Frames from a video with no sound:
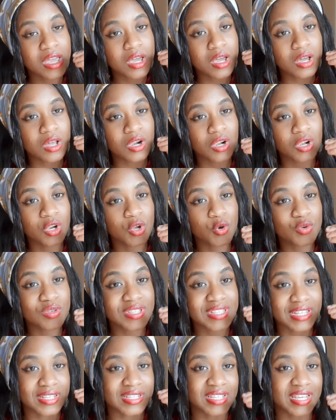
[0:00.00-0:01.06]

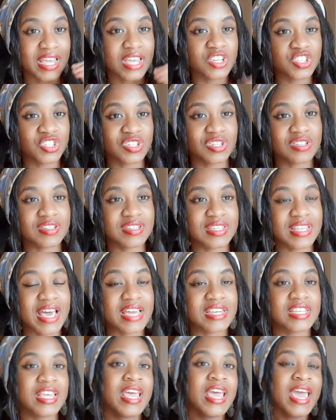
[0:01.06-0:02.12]
close attention to
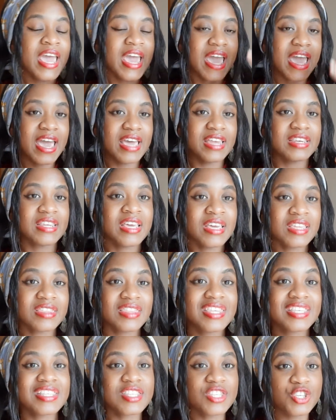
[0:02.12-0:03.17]
that. And
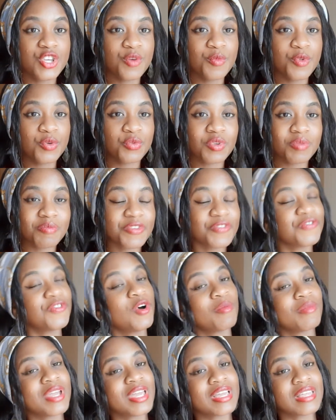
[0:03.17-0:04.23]
this new moon will be
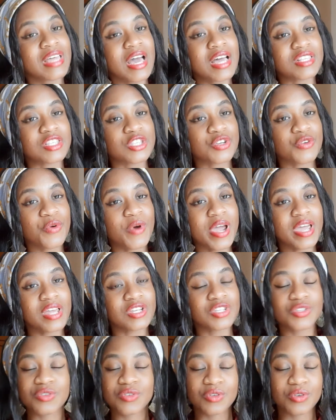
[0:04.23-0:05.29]
forming a square
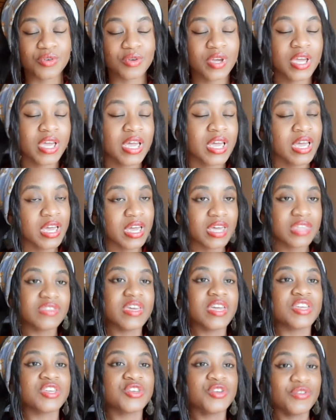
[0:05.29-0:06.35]
to
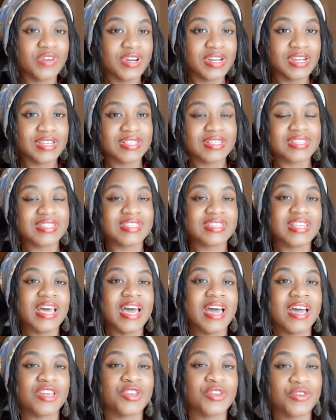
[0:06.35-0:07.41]
the Uranus
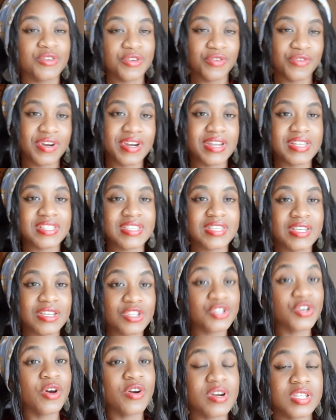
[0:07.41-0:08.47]
in
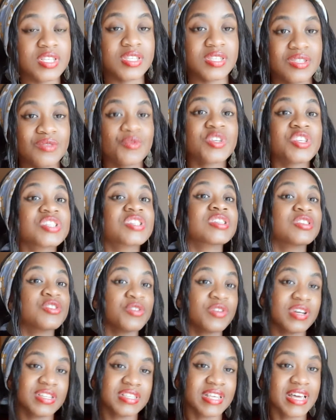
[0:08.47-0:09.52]
Taurus, which
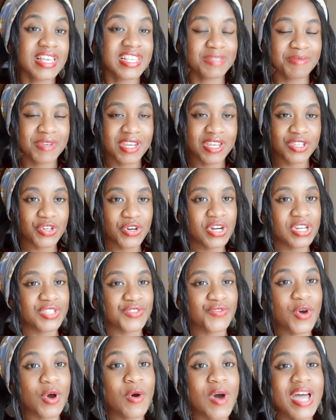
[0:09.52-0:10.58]
Uranus has been in Taurus
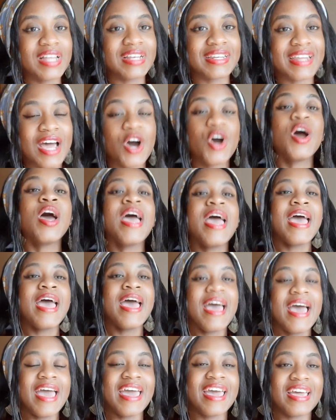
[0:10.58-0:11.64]
for a while now.
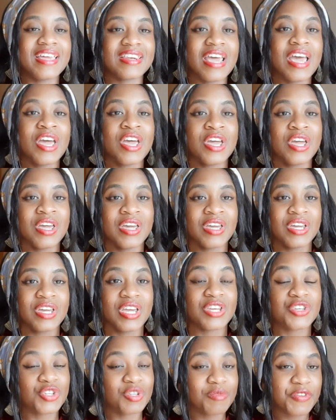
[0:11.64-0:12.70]
And
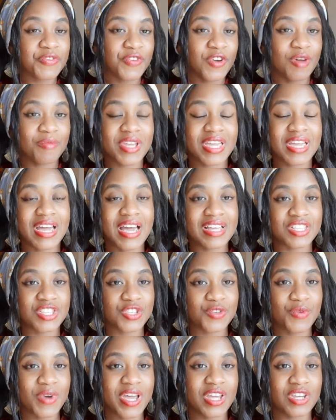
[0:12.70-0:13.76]
it will be forming a
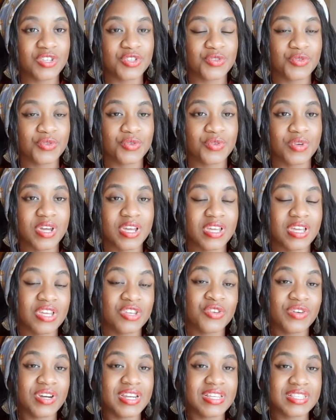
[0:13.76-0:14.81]
square to
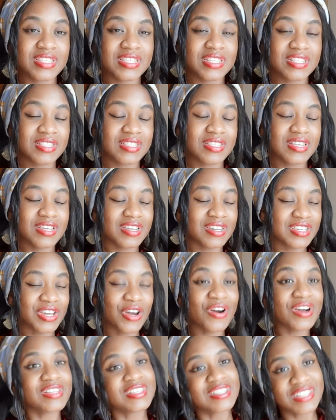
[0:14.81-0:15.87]
Uranus is in
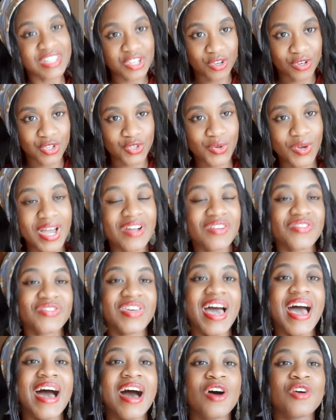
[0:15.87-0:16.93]
Taurus, is in your 12th
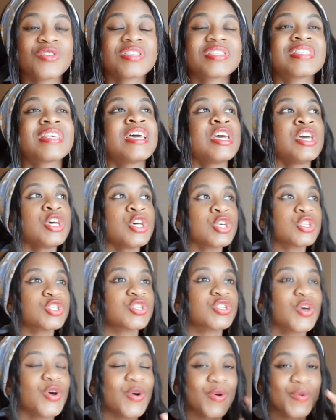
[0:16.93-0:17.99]
house.
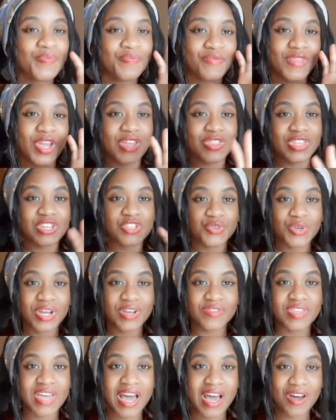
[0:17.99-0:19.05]
So the
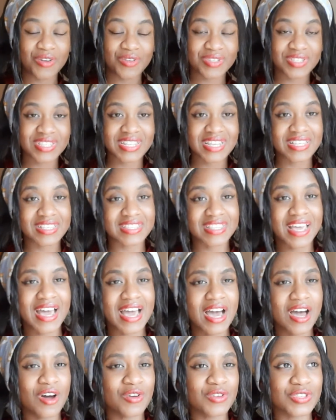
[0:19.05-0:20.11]
12th house is the
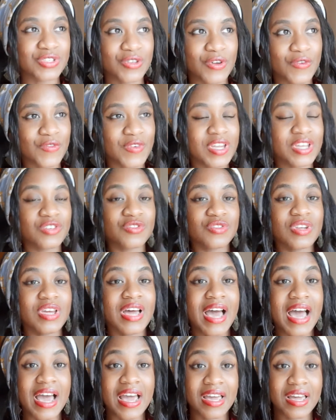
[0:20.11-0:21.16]
house of
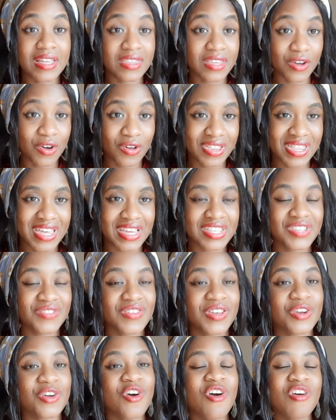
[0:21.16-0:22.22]
the collective
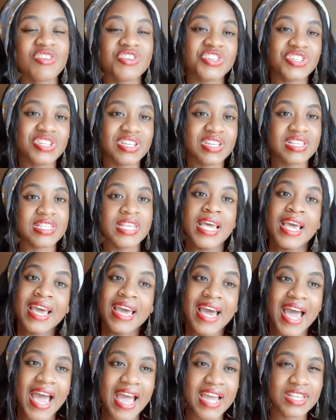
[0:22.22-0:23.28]
unconscious,
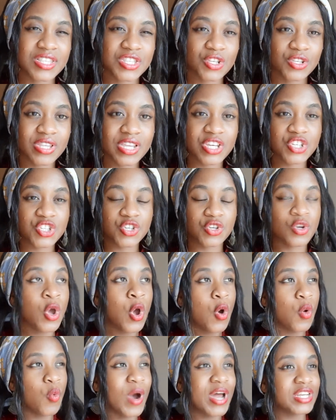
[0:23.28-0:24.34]
isolation,
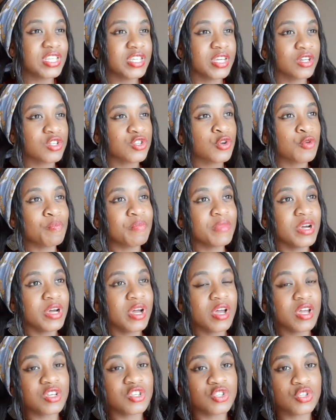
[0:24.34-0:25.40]
wanting to
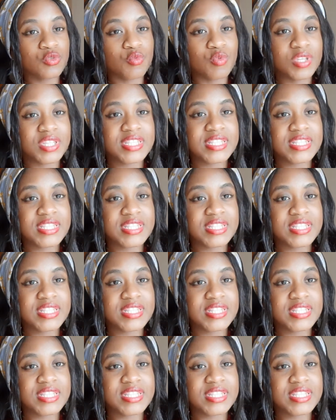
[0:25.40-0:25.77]
merge with